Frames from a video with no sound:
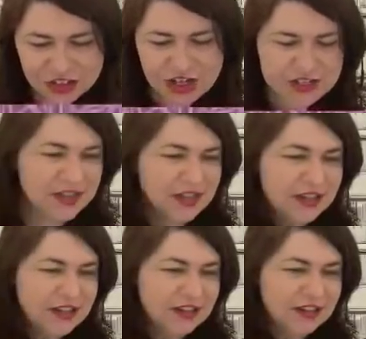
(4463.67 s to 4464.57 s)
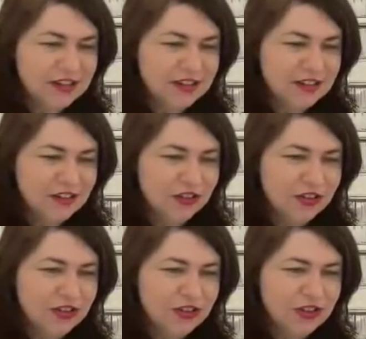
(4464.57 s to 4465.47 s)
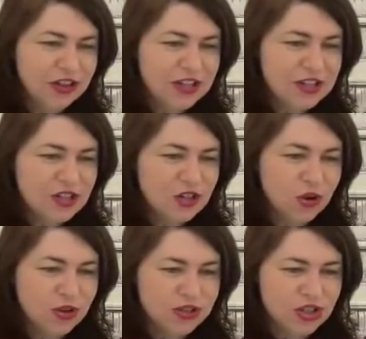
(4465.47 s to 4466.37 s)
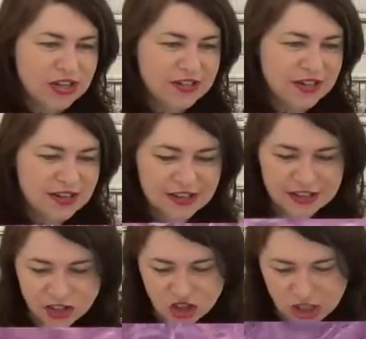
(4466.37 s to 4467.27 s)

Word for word: Jesse. Look at you. This is yours, Jesse. This